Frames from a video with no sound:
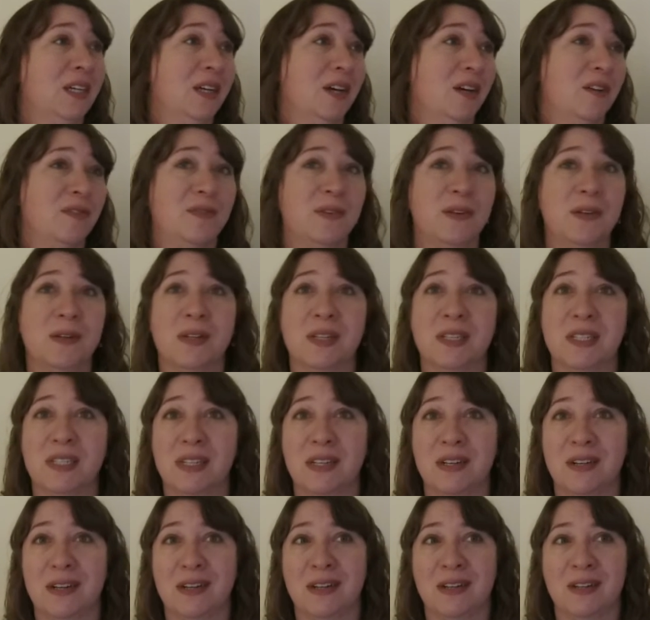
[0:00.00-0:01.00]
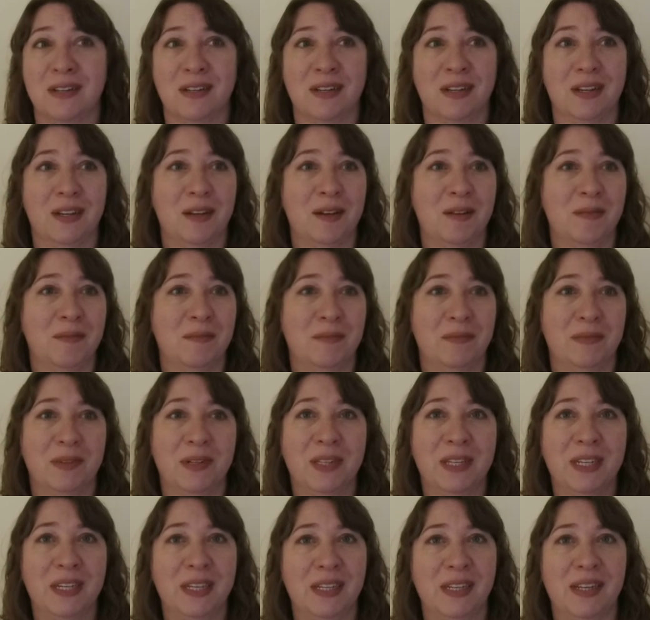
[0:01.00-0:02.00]
A folk song,
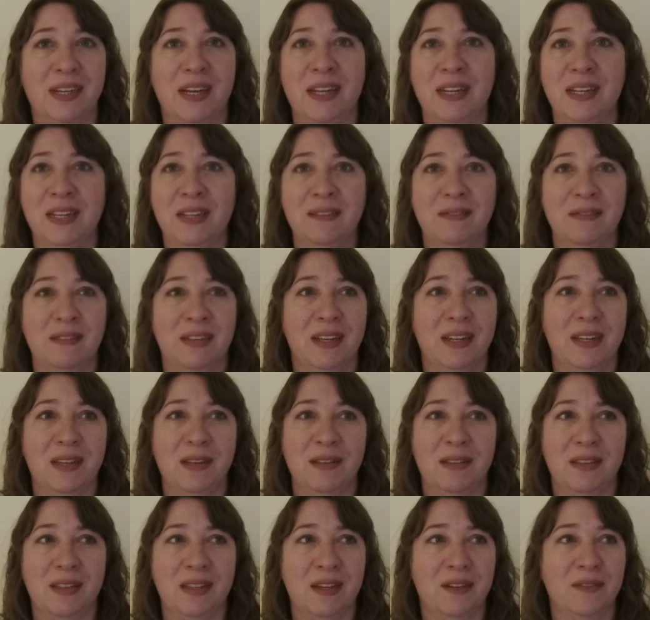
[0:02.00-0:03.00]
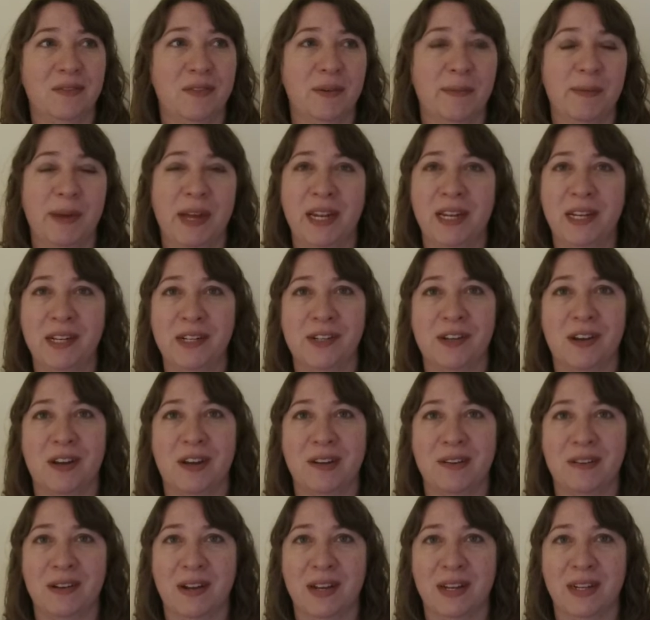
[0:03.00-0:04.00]
really anything from any
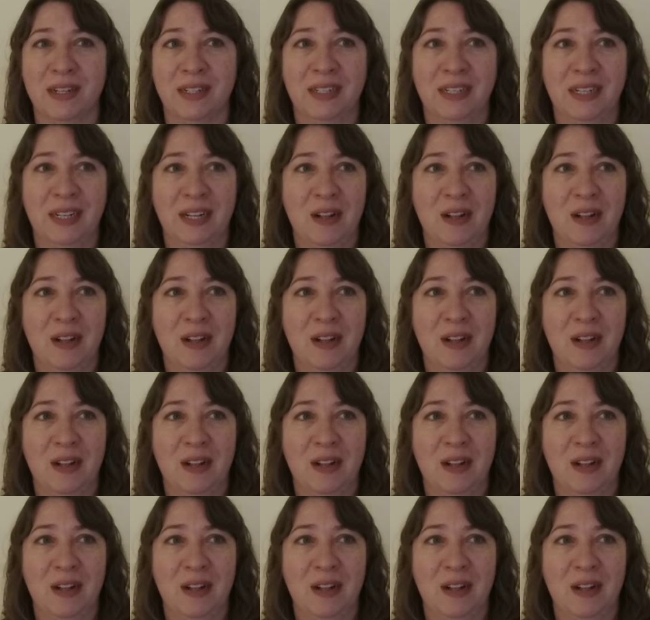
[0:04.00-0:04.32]
genre